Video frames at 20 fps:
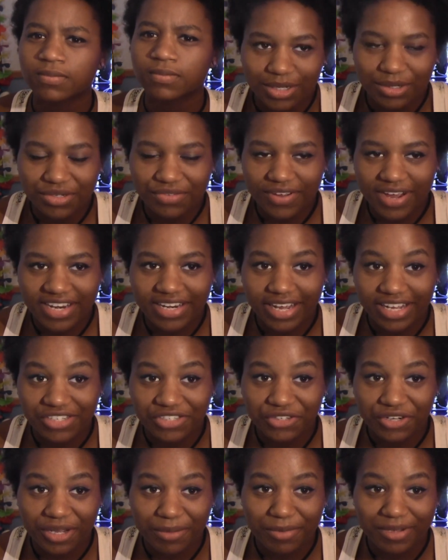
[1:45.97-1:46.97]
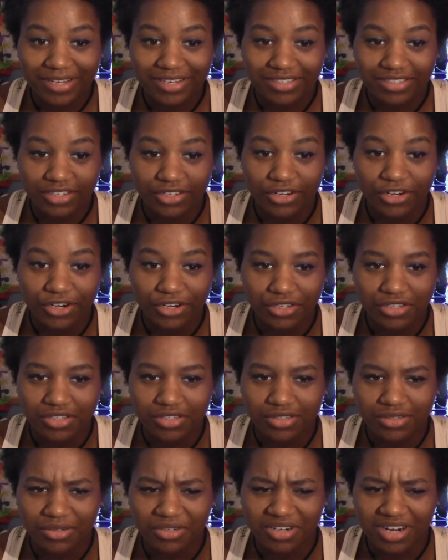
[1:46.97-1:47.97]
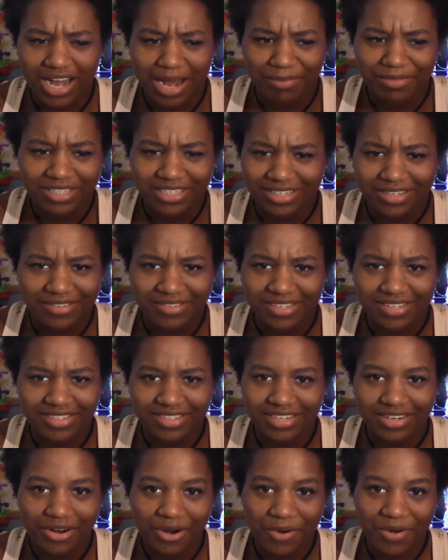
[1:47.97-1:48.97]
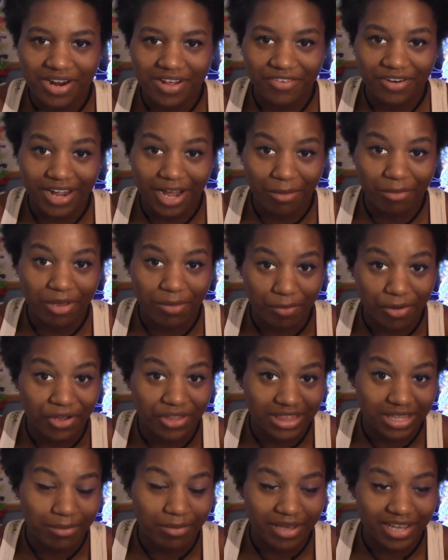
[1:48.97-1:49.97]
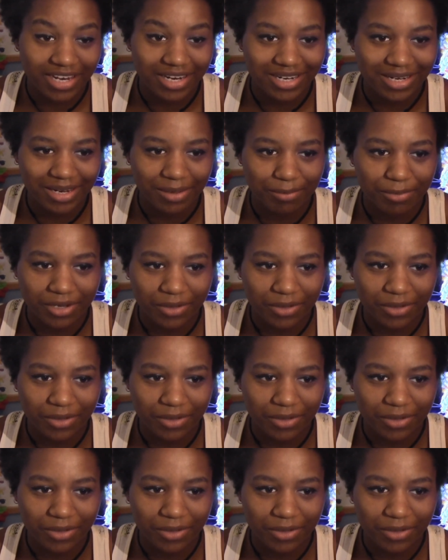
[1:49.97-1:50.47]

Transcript: It was fine yesterday because the nurse or optic assistant or whatever helped me put them in,